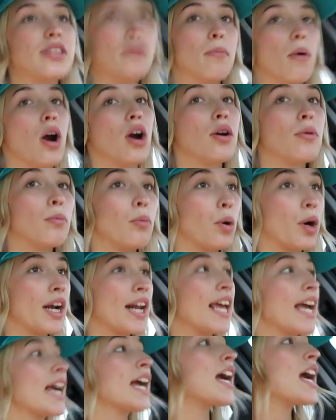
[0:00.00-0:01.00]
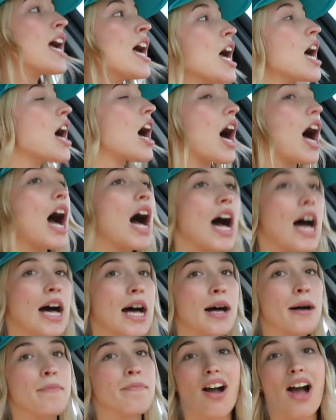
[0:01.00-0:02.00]
Tomorrow morning,
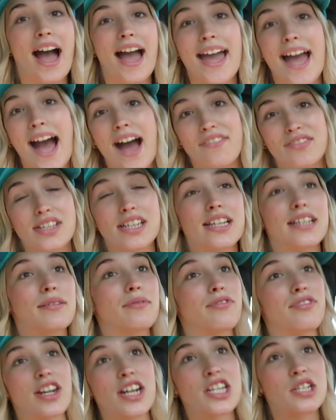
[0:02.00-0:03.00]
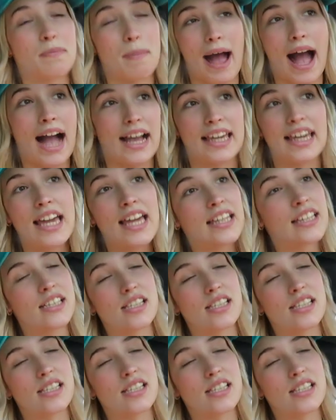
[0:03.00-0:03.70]
Um, I have to finish packing.